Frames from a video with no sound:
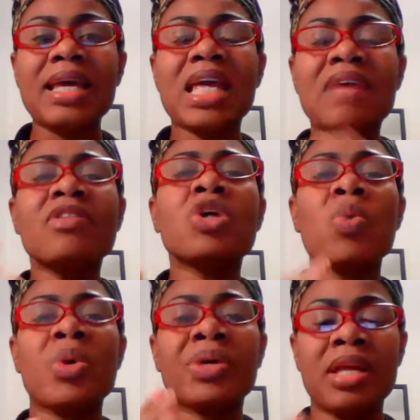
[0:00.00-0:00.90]
Even though
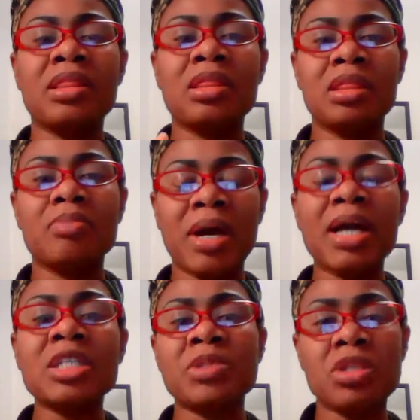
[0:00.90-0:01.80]
we were in my
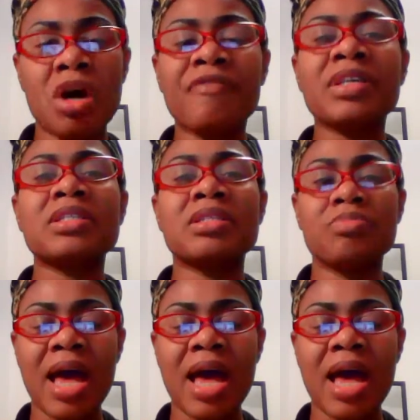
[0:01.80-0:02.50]
husband's office